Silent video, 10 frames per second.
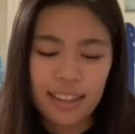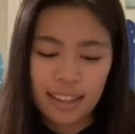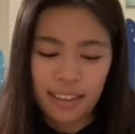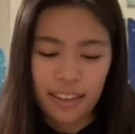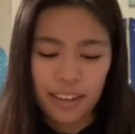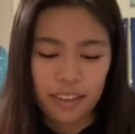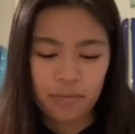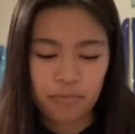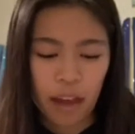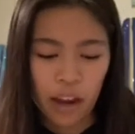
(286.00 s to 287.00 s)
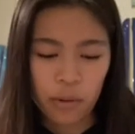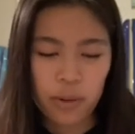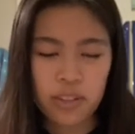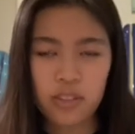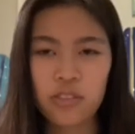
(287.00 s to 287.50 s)
Like I
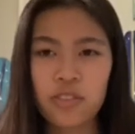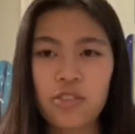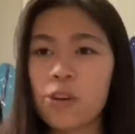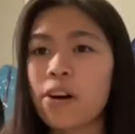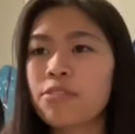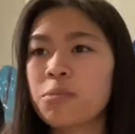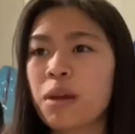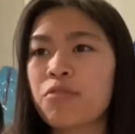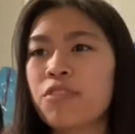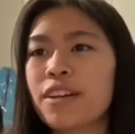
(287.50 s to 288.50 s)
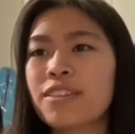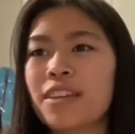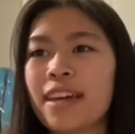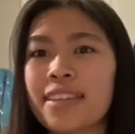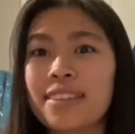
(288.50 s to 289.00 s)
always used to show off to my friends
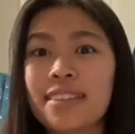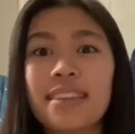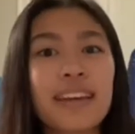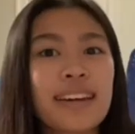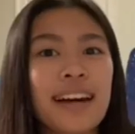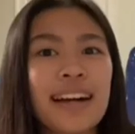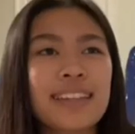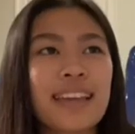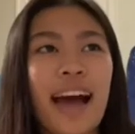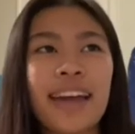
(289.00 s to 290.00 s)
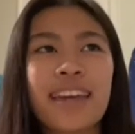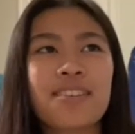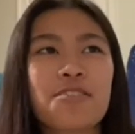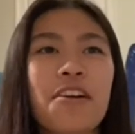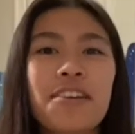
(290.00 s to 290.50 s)
like, look guys, I can
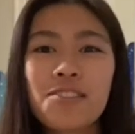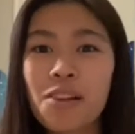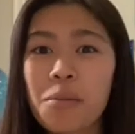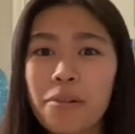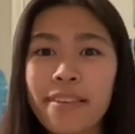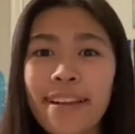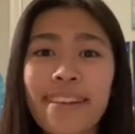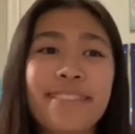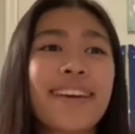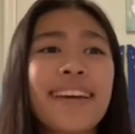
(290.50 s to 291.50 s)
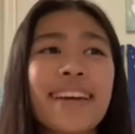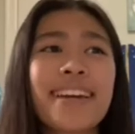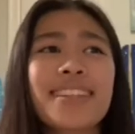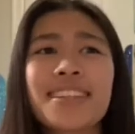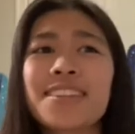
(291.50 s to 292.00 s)
draw a treble clef,
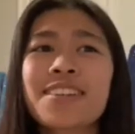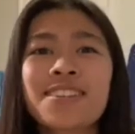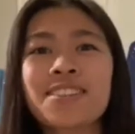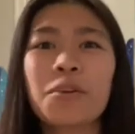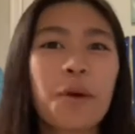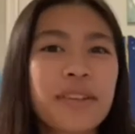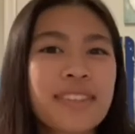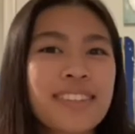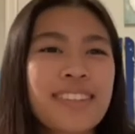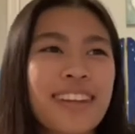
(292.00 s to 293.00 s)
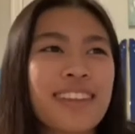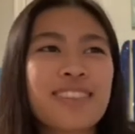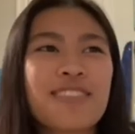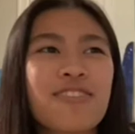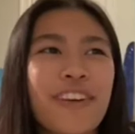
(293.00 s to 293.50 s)
because it looks so artistic and
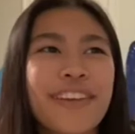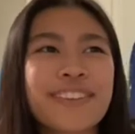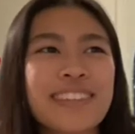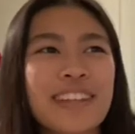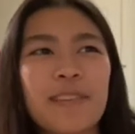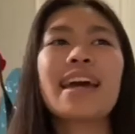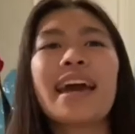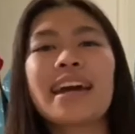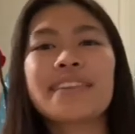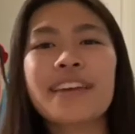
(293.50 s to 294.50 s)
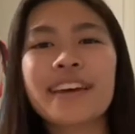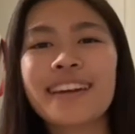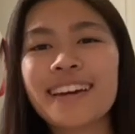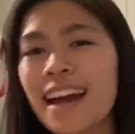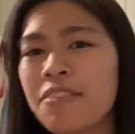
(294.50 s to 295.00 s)
so fancy. And like
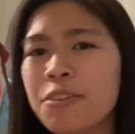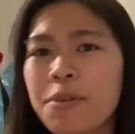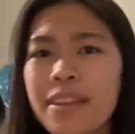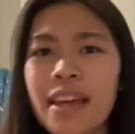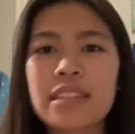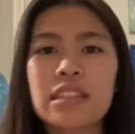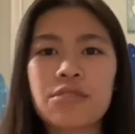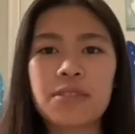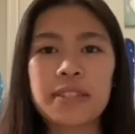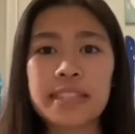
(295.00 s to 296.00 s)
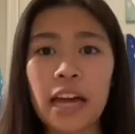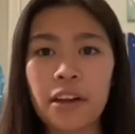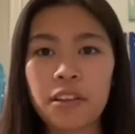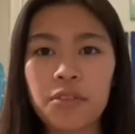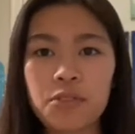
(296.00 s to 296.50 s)
everyone has a different
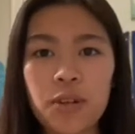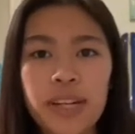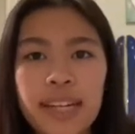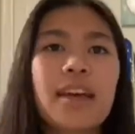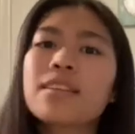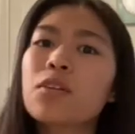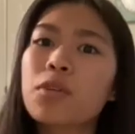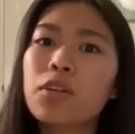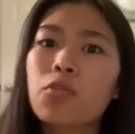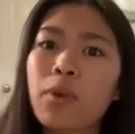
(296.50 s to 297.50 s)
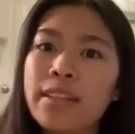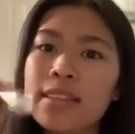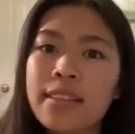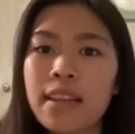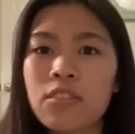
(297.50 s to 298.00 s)
style of drawing it. It's like when you're
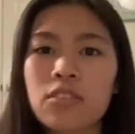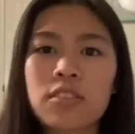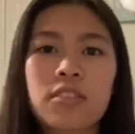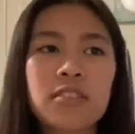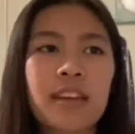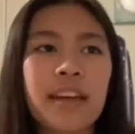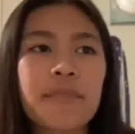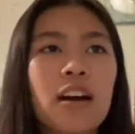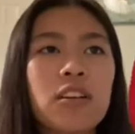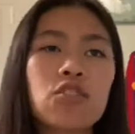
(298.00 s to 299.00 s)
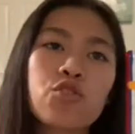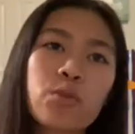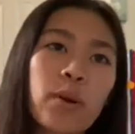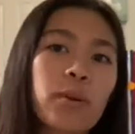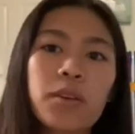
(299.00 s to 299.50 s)
writing letters, there's like a
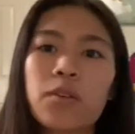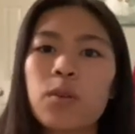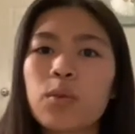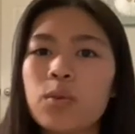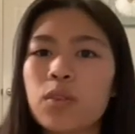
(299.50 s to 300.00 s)
stroke you use.